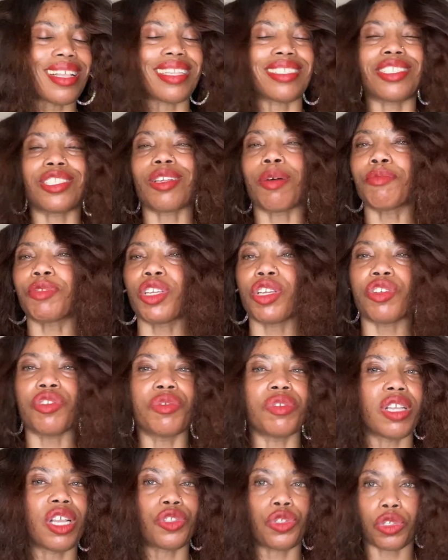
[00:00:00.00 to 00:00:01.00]
It's something you
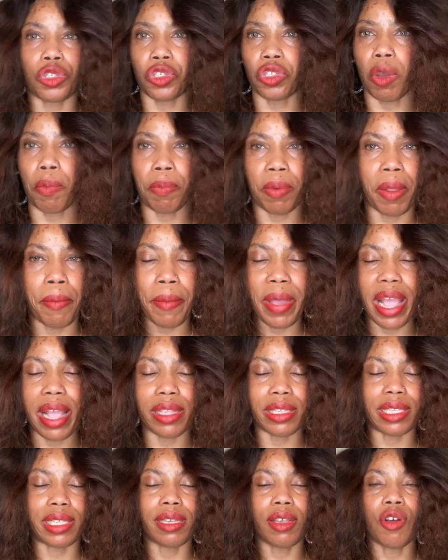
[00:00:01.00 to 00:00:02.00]
need to
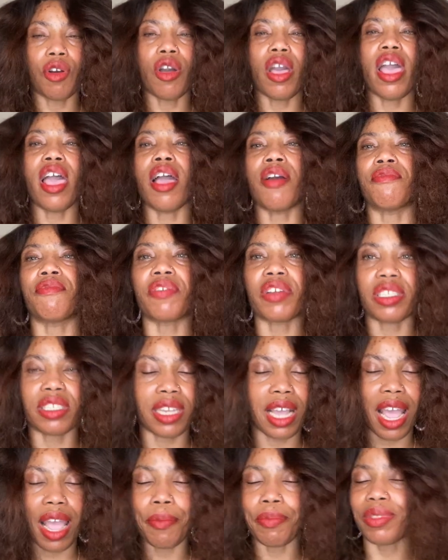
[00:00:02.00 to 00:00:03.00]
supplement every
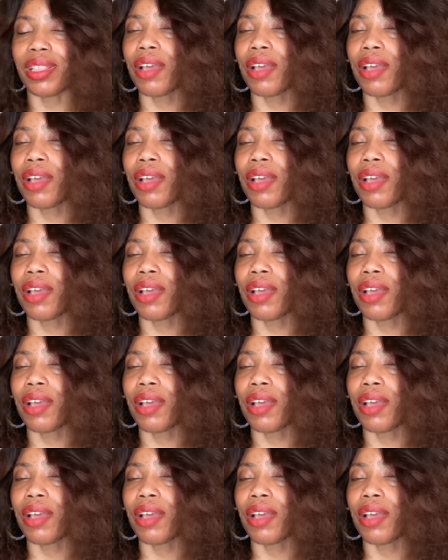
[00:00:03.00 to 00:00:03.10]
time.